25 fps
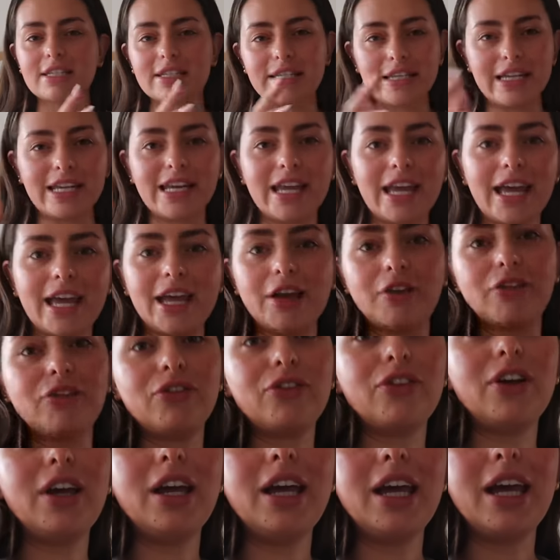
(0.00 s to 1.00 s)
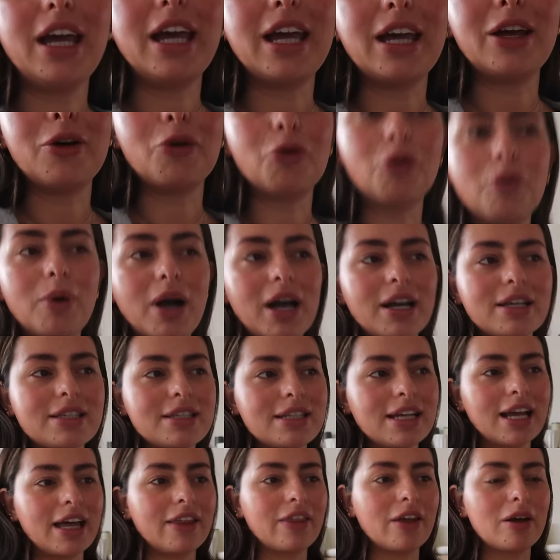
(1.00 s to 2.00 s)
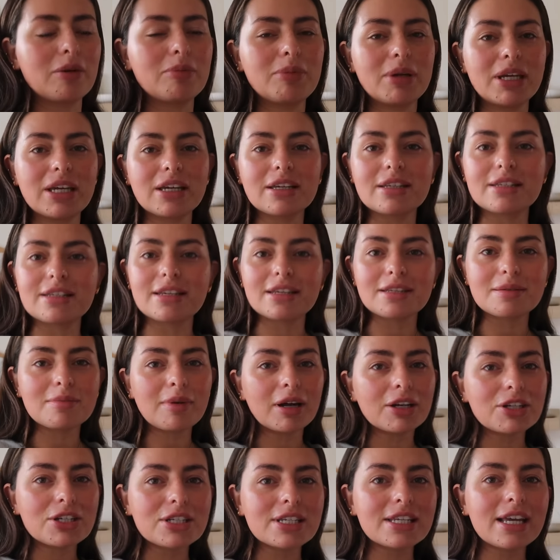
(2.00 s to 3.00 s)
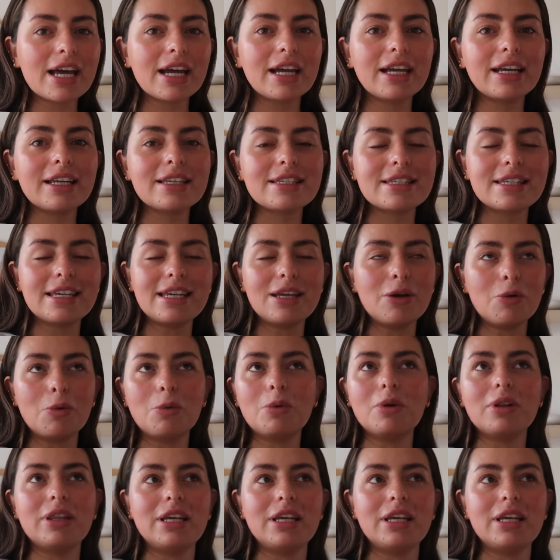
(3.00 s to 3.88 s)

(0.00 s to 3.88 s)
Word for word: see if it all works together because as much as I see all